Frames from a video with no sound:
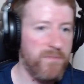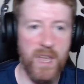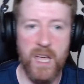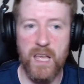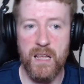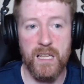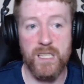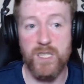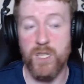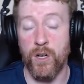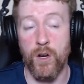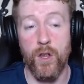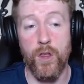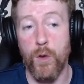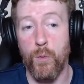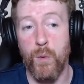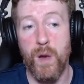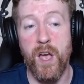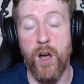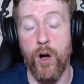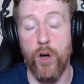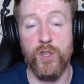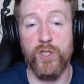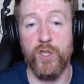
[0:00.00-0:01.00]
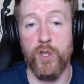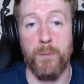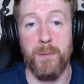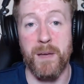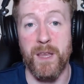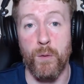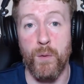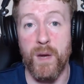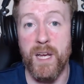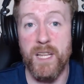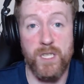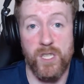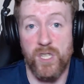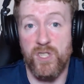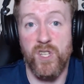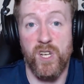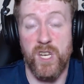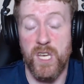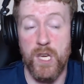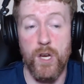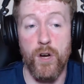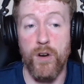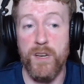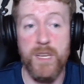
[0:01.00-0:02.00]
It's another way also, by the way, to
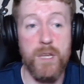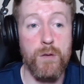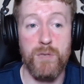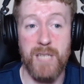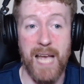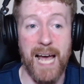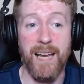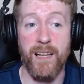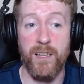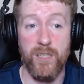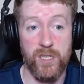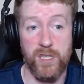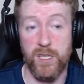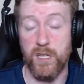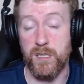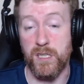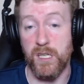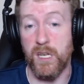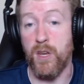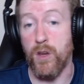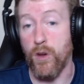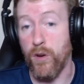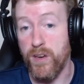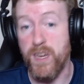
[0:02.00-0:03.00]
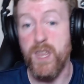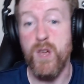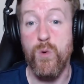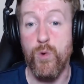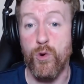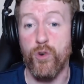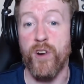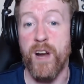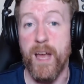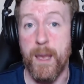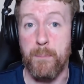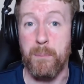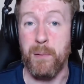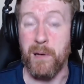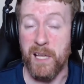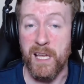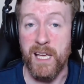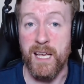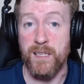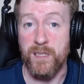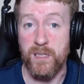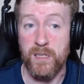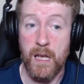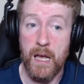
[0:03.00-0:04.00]
secure new talents, to secure new great
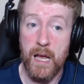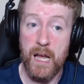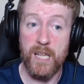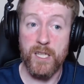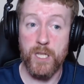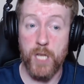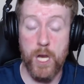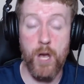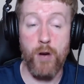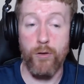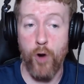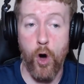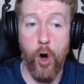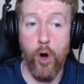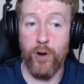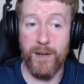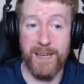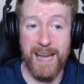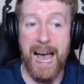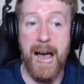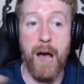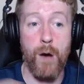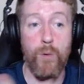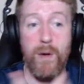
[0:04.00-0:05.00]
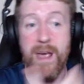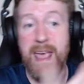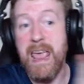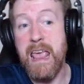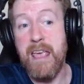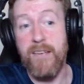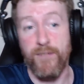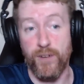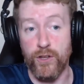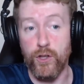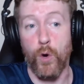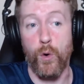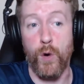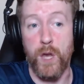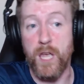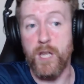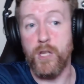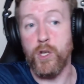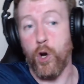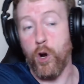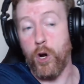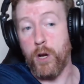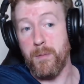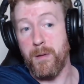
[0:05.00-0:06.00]
players to your org now, even though
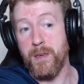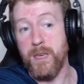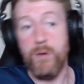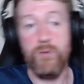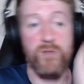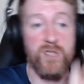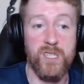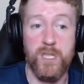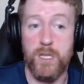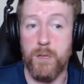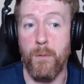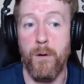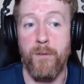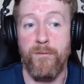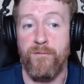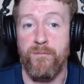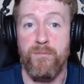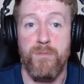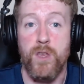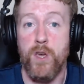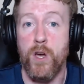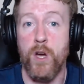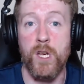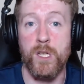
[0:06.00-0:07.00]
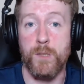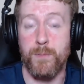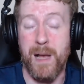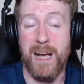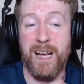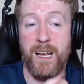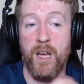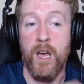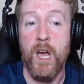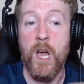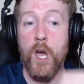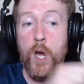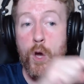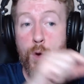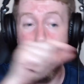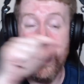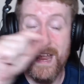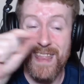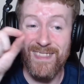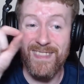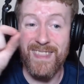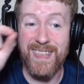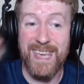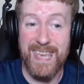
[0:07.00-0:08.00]
you're talking about using someone from years back who
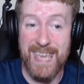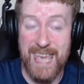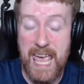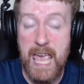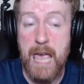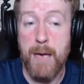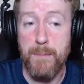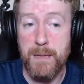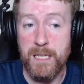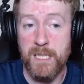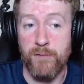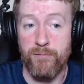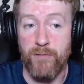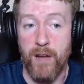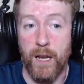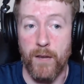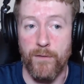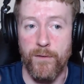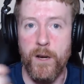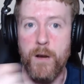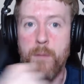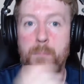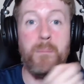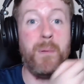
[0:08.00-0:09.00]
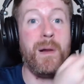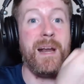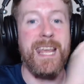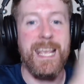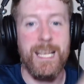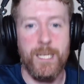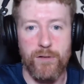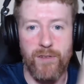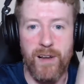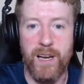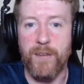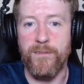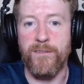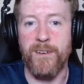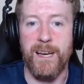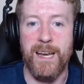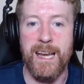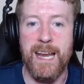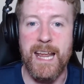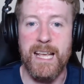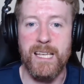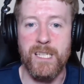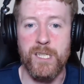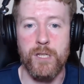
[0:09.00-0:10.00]
in the game isn't relevant, but is relevant
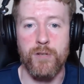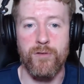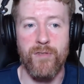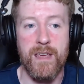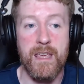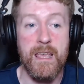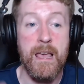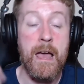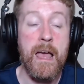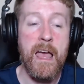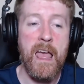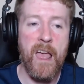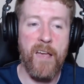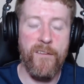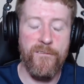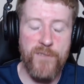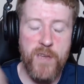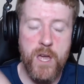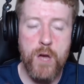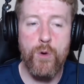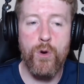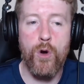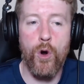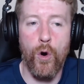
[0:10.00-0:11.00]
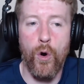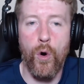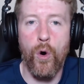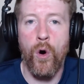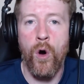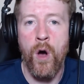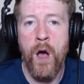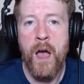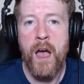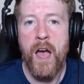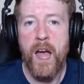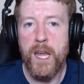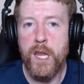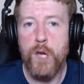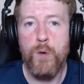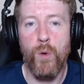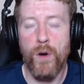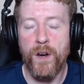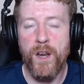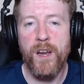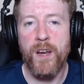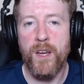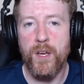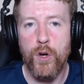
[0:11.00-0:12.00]
in history. If you go and you
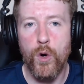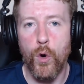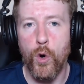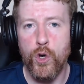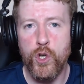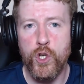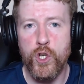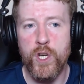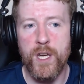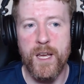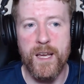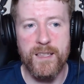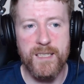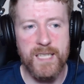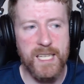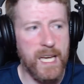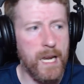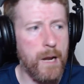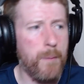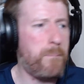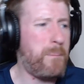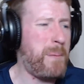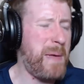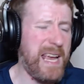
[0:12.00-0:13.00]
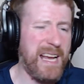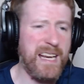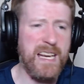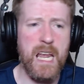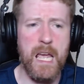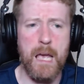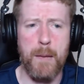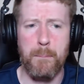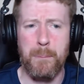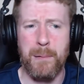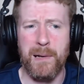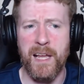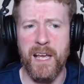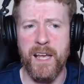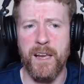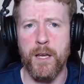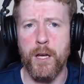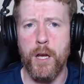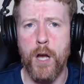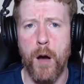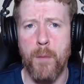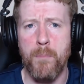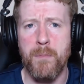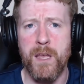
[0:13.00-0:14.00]
want to negotiate to get a big name player
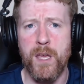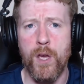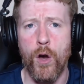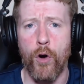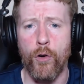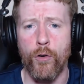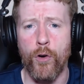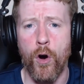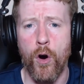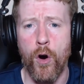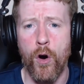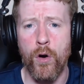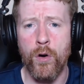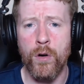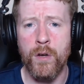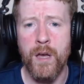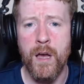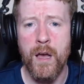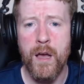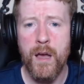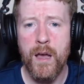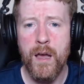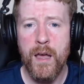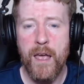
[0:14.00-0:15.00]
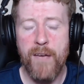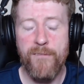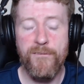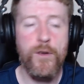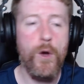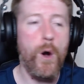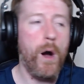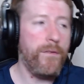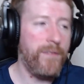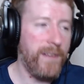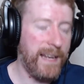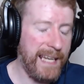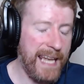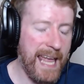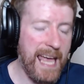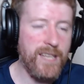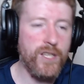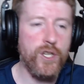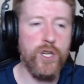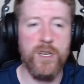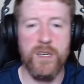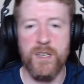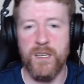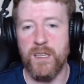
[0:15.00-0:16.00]
to come to your org, if you have a
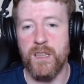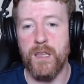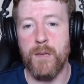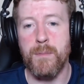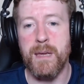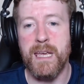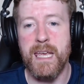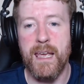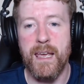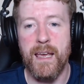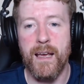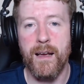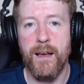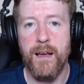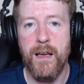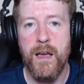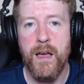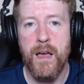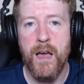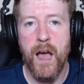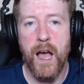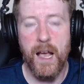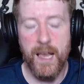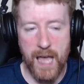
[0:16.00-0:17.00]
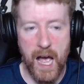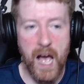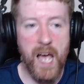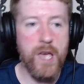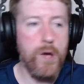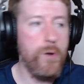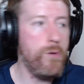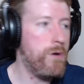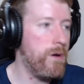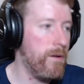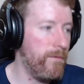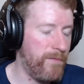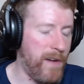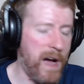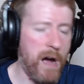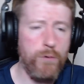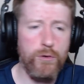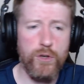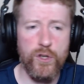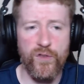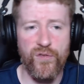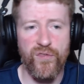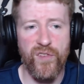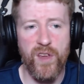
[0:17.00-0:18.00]
legend in the meeting, a guy who can
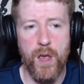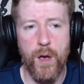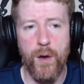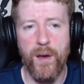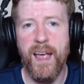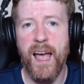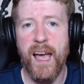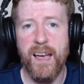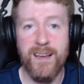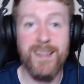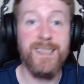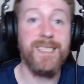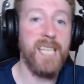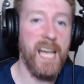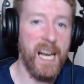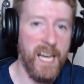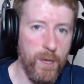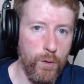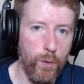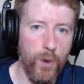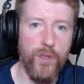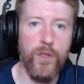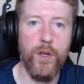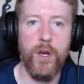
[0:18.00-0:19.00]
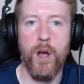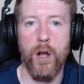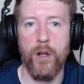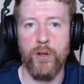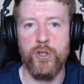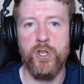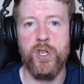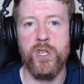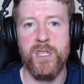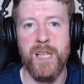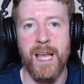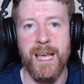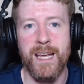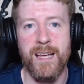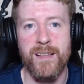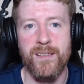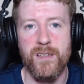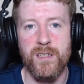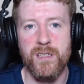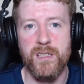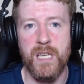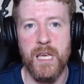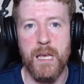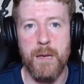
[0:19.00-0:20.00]
vouch for you, a guy who can tell you what the culture's like in
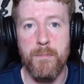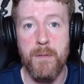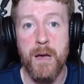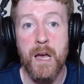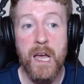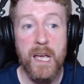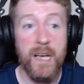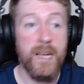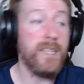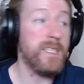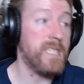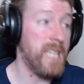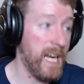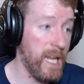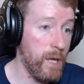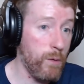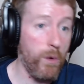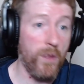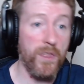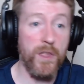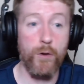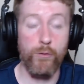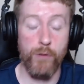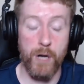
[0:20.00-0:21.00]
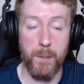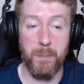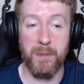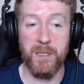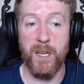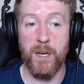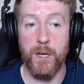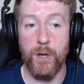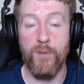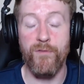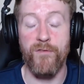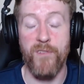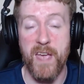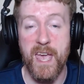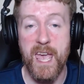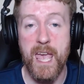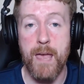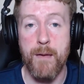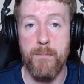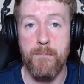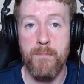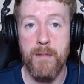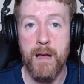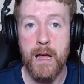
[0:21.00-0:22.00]
this team, can tell you what they were able to do for
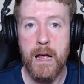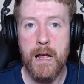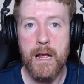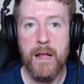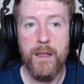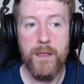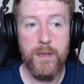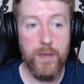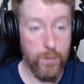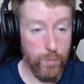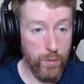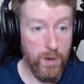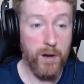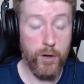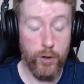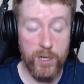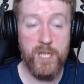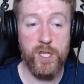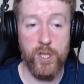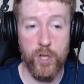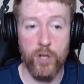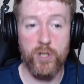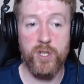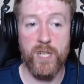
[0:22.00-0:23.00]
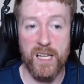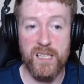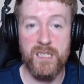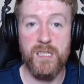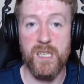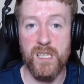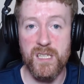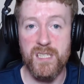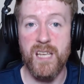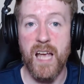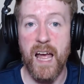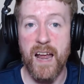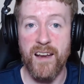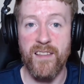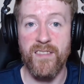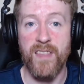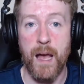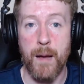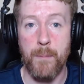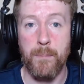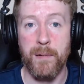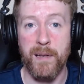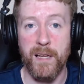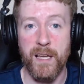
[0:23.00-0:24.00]
him, you increase your chances of signing
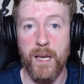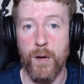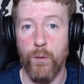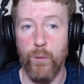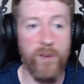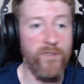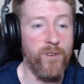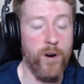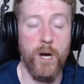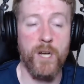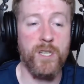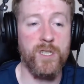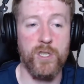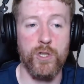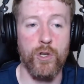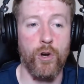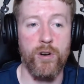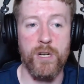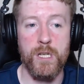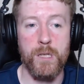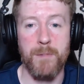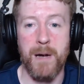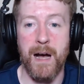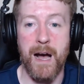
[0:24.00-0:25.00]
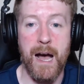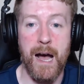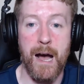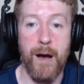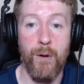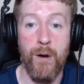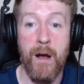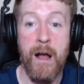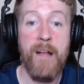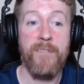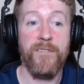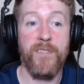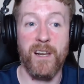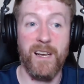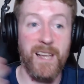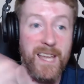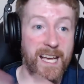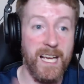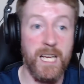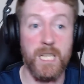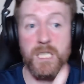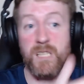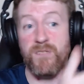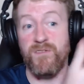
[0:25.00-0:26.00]
that player. We've heard stories about how the
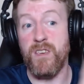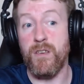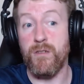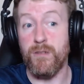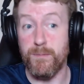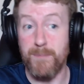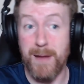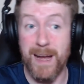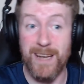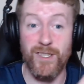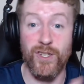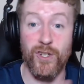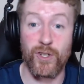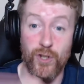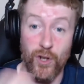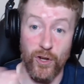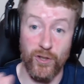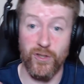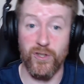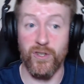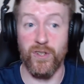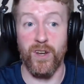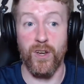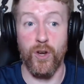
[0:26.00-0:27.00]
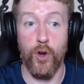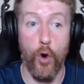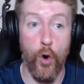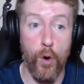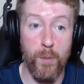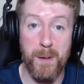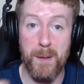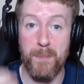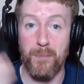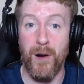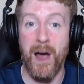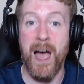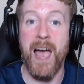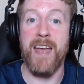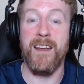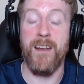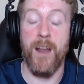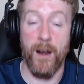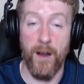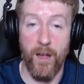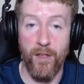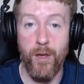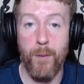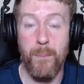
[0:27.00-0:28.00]
Lakers have used Magic Johnson and Kobe
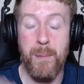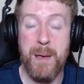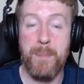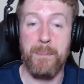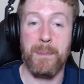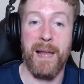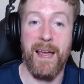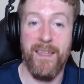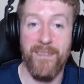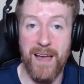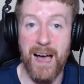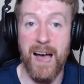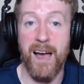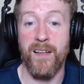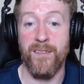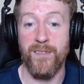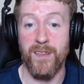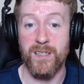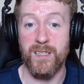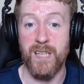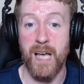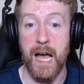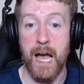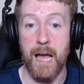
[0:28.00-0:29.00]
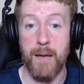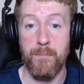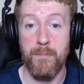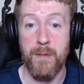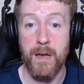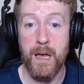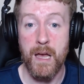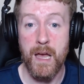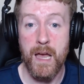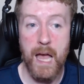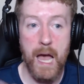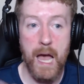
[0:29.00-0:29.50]
Bryant and other people like that at the time.